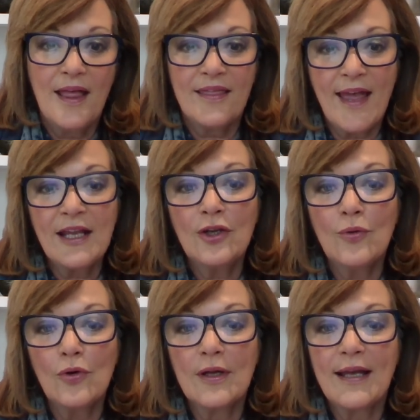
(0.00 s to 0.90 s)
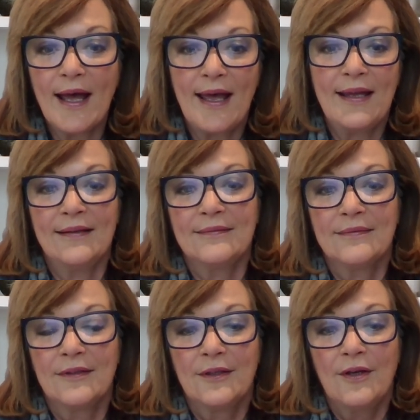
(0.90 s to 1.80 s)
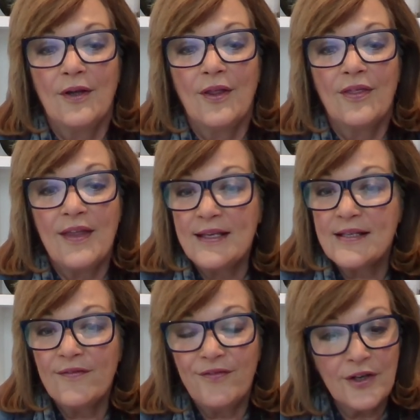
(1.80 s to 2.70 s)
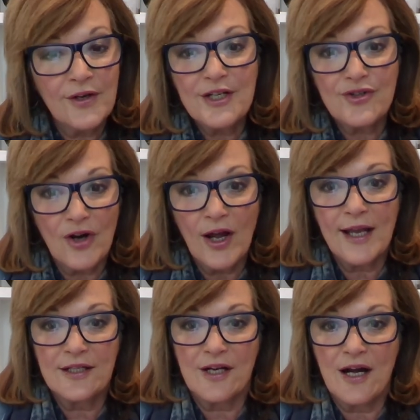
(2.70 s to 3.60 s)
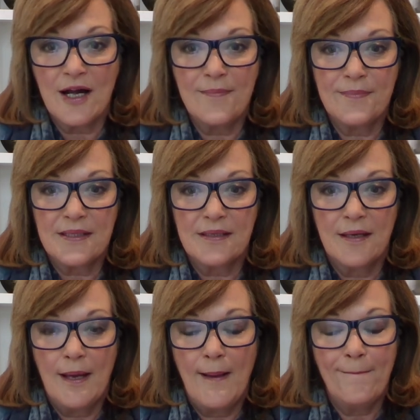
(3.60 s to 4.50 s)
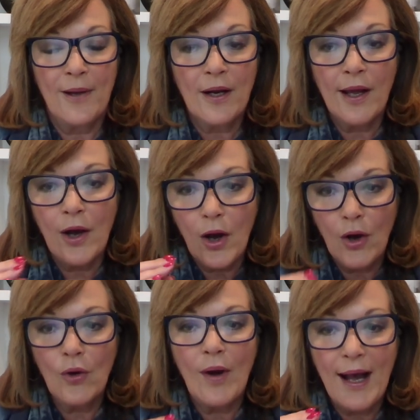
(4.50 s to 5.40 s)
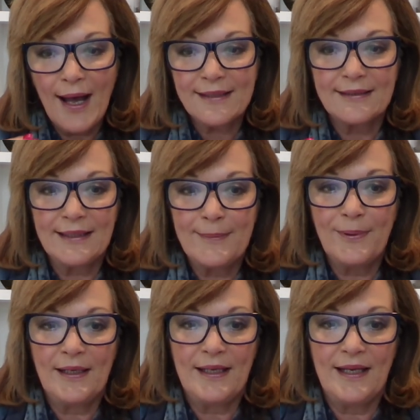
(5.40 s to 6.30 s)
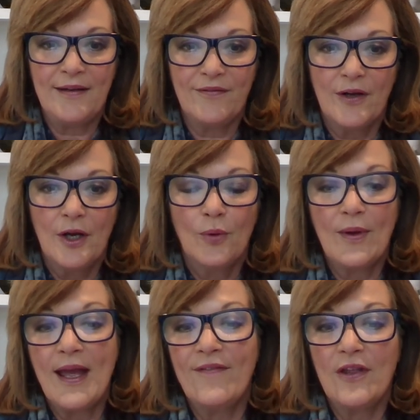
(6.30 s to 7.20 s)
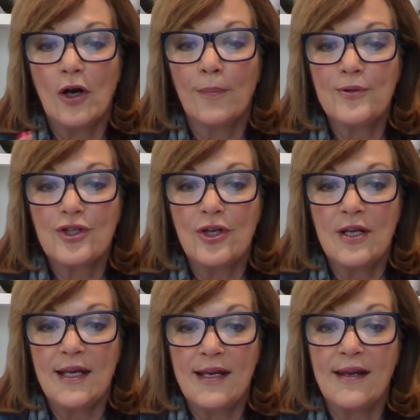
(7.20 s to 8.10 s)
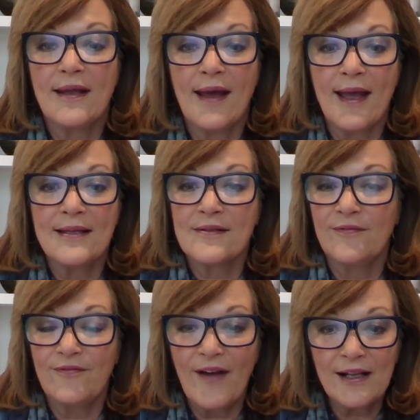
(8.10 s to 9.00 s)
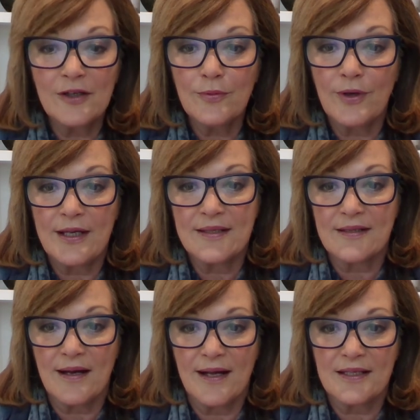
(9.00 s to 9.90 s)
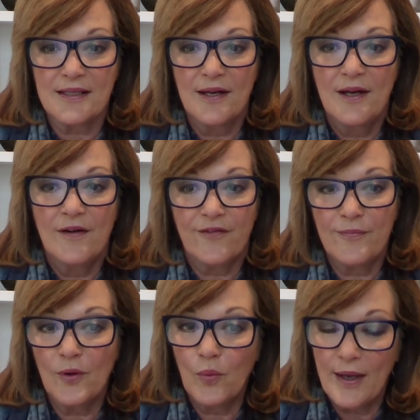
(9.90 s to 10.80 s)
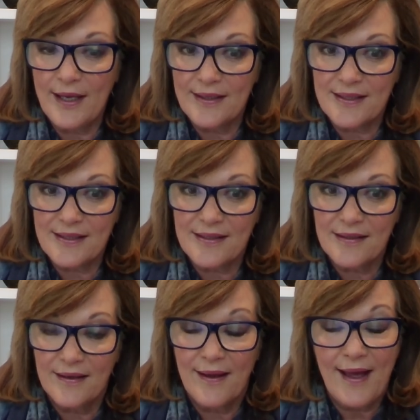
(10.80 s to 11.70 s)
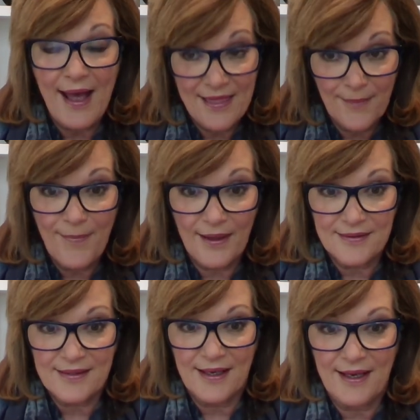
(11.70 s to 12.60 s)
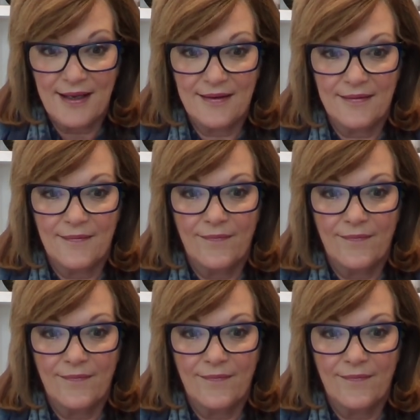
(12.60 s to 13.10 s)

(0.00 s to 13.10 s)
Thank you all again. These are very trying times, but I wholeheartedly believe we have the opportunity to gain some valuable insights from the weeks and the months ahead.